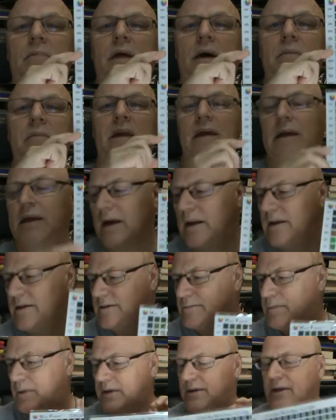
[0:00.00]
that many
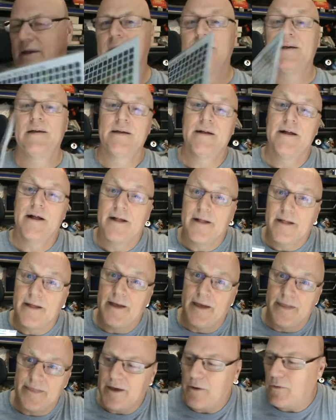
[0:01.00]
colours but
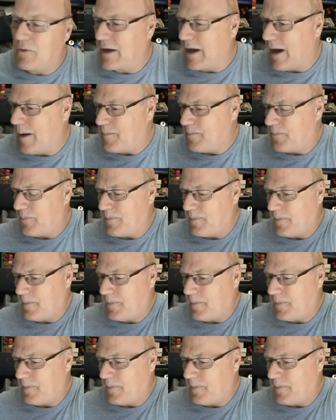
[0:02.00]
that will come.